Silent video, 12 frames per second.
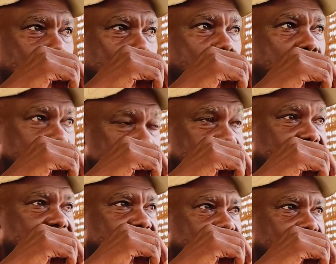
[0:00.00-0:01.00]
But
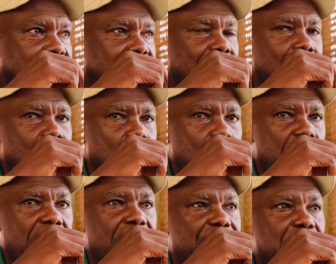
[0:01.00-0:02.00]
recently, we
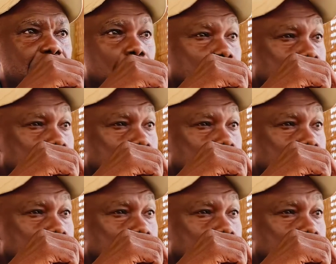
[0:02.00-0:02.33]
have a new